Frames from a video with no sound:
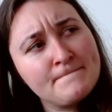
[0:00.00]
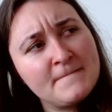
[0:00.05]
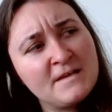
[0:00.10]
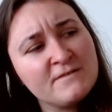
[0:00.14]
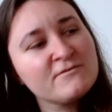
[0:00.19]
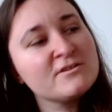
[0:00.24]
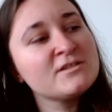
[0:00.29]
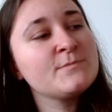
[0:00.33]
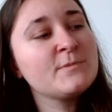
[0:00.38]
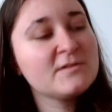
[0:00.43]

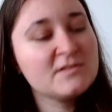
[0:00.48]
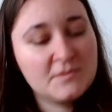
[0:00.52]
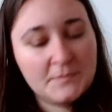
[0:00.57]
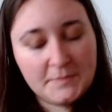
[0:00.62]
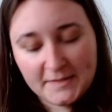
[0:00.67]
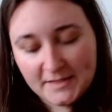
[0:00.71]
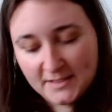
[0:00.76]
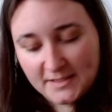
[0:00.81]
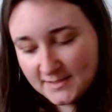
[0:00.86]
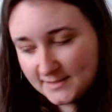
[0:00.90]

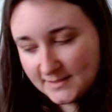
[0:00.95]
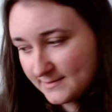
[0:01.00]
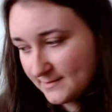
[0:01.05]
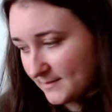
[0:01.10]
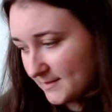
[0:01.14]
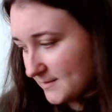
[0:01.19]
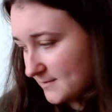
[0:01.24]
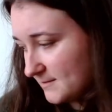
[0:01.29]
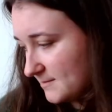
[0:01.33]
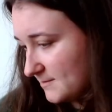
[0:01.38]
responsibilities, I
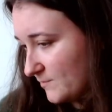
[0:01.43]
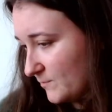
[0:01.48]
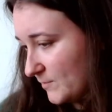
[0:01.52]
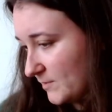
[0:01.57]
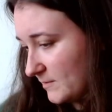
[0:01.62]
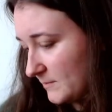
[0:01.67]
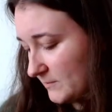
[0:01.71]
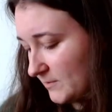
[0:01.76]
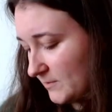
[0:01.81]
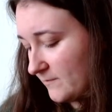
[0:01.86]
guess is the
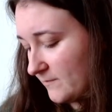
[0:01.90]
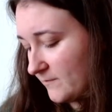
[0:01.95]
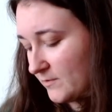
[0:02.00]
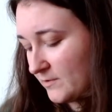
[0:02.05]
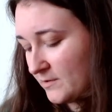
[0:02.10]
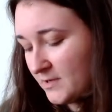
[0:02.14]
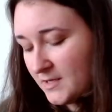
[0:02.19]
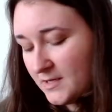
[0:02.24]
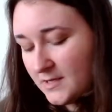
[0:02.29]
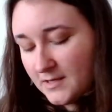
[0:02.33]
word I'm looking
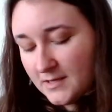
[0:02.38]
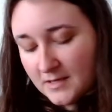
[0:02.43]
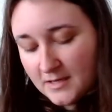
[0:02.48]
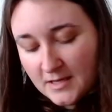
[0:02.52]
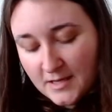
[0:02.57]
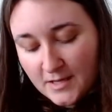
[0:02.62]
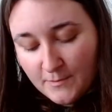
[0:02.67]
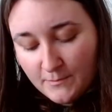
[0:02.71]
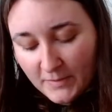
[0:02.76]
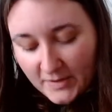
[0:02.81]
for.
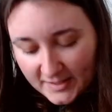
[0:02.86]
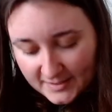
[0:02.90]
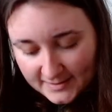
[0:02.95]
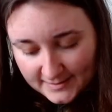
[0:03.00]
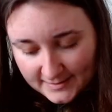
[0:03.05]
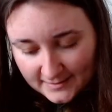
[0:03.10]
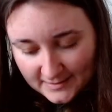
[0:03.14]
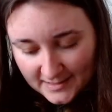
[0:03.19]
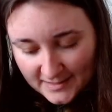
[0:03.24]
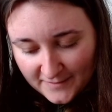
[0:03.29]

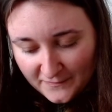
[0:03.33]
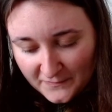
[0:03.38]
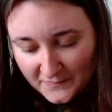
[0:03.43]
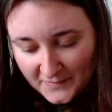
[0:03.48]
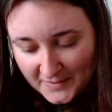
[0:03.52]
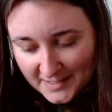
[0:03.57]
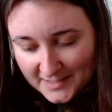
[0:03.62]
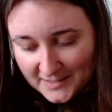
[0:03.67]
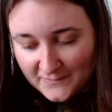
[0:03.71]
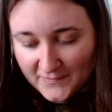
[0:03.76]
But I have
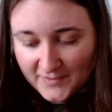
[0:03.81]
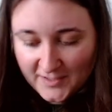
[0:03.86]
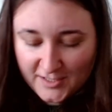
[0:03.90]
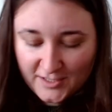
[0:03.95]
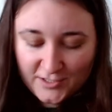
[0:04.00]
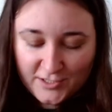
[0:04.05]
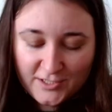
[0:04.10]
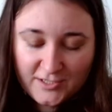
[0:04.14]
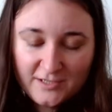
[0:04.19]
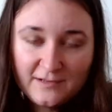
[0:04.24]
finally
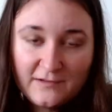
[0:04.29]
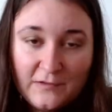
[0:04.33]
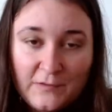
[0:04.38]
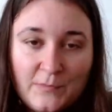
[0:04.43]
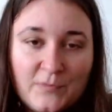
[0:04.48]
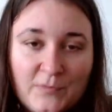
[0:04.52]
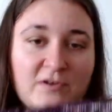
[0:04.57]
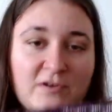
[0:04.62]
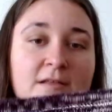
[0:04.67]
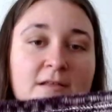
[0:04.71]
finished the
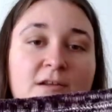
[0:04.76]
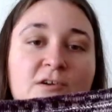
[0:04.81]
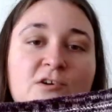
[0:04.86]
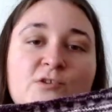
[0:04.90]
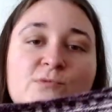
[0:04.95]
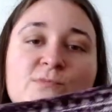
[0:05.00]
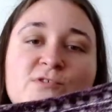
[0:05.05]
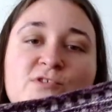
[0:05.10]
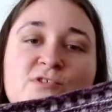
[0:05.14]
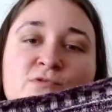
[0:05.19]
Breathe and
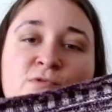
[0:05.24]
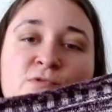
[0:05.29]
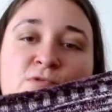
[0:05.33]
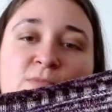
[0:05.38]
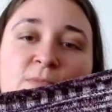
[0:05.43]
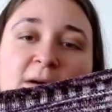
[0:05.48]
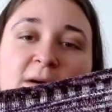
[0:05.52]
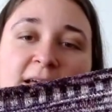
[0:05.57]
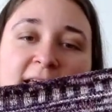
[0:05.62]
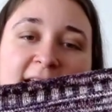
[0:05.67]
Hope shawl
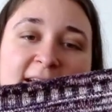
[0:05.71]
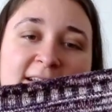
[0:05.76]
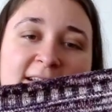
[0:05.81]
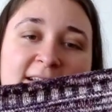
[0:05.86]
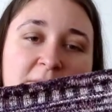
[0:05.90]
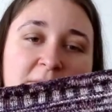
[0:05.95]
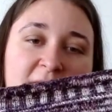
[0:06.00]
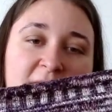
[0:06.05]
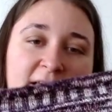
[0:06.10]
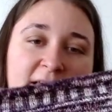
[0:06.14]
by
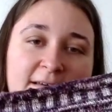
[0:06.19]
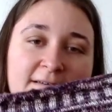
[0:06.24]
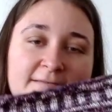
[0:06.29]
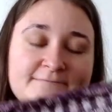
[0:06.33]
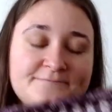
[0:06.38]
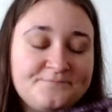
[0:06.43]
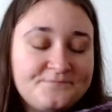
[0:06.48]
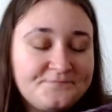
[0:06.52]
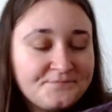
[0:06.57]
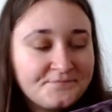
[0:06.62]
Casapinka.
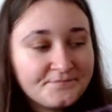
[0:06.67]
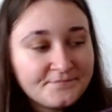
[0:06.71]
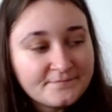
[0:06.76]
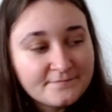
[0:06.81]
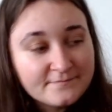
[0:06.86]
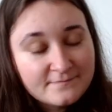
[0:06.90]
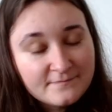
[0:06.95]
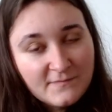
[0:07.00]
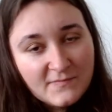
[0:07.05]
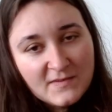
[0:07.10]

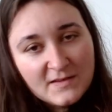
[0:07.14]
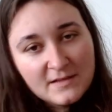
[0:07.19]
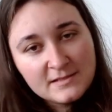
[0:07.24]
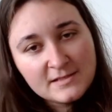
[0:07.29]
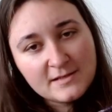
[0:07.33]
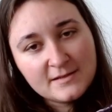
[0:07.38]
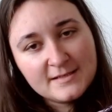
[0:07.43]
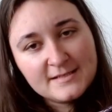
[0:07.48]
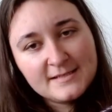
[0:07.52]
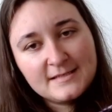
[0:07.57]

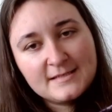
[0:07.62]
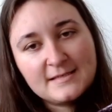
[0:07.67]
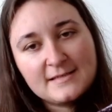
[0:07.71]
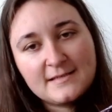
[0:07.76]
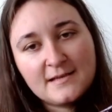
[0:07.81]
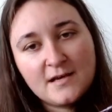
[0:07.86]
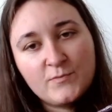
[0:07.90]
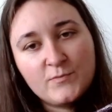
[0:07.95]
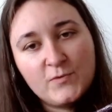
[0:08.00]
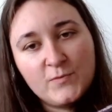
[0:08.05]
So this is a
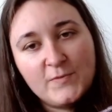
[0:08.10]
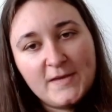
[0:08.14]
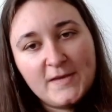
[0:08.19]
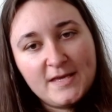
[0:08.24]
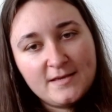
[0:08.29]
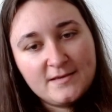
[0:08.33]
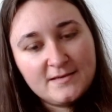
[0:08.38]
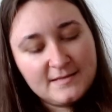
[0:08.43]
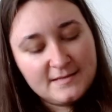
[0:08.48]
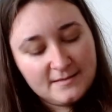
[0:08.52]
sample
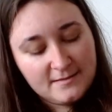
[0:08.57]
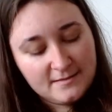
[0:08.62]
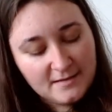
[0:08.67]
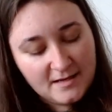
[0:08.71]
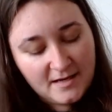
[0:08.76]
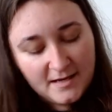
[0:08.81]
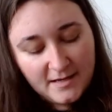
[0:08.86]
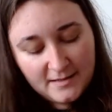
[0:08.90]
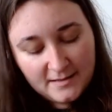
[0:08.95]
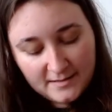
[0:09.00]
piece
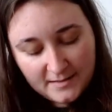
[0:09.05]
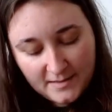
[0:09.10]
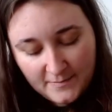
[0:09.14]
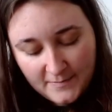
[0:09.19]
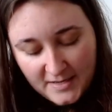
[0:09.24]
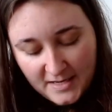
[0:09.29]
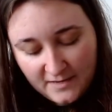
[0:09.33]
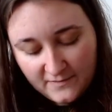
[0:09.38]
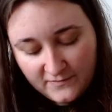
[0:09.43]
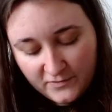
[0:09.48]
that I
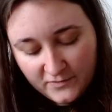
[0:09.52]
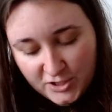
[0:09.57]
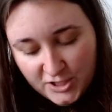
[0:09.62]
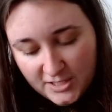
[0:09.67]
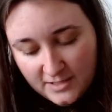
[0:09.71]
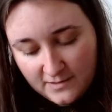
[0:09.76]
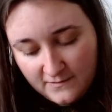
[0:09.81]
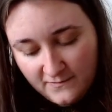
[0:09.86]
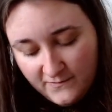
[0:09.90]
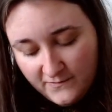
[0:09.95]
made for
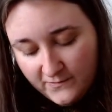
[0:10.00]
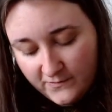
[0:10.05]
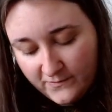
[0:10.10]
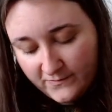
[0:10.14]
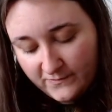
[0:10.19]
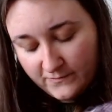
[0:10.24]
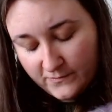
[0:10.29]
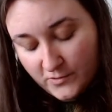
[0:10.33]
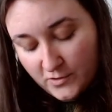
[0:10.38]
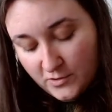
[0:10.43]
Jen
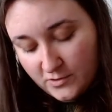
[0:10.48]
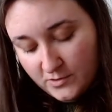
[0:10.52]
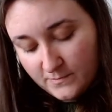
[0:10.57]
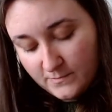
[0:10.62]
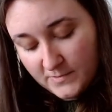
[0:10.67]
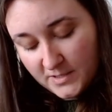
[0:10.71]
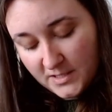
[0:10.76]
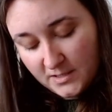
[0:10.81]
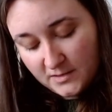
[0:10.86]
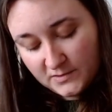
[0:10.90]

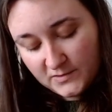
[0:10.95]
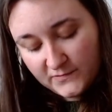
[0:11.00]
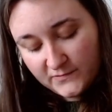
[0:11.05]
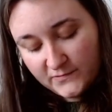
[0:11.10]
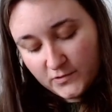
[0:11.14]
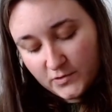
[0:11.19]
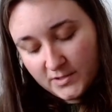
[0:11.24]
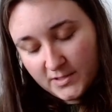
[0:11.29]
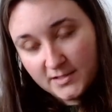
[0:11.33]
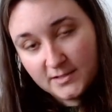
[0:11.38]
from
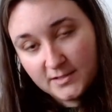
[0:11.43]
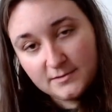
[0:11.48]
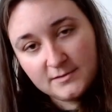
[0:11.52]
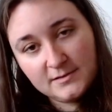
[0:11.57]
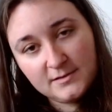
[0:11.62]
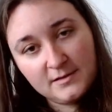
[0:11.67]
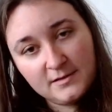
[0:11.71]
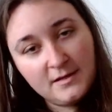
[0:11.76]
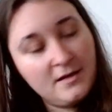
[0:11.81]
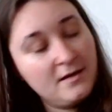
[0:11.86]
Castleview
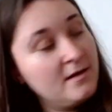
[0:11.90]
Yarns,